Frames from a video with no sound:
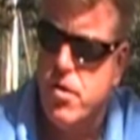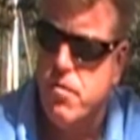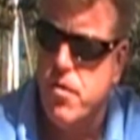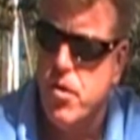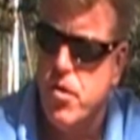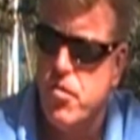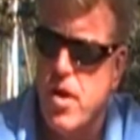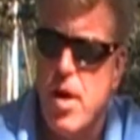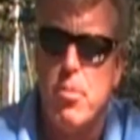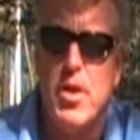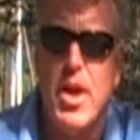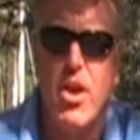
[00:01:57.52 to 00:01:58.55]
to fill this
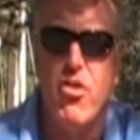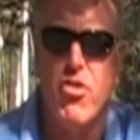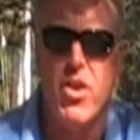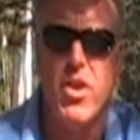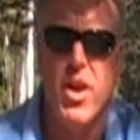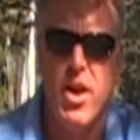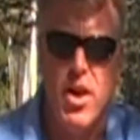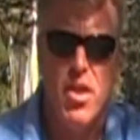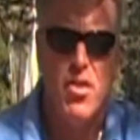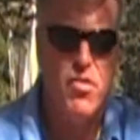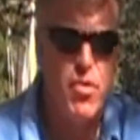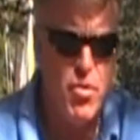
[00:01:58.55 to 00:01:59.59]
application,
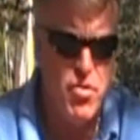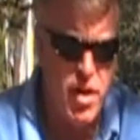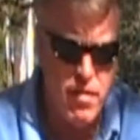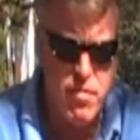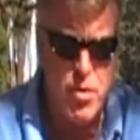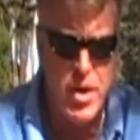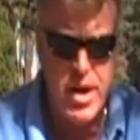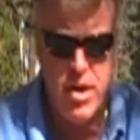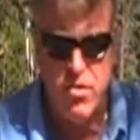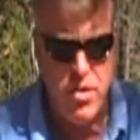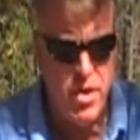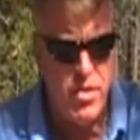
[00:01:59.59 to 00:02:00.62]
this goes on very
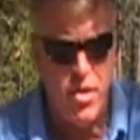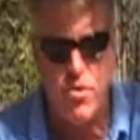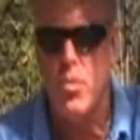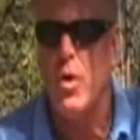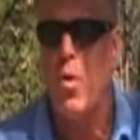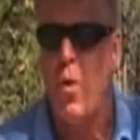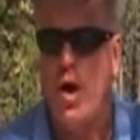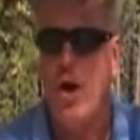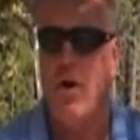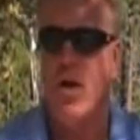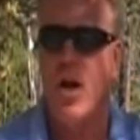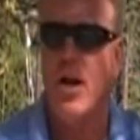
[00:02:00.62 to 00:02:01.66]
easily, doesn't
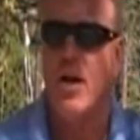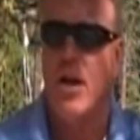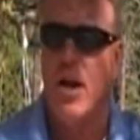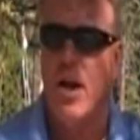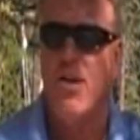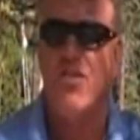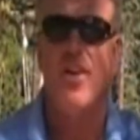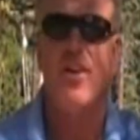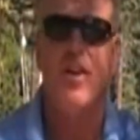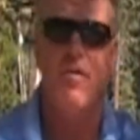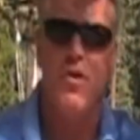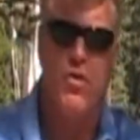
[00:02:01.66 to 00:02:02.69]
require a lot, and it's going
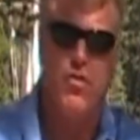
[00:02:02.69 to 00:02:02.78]
to leave no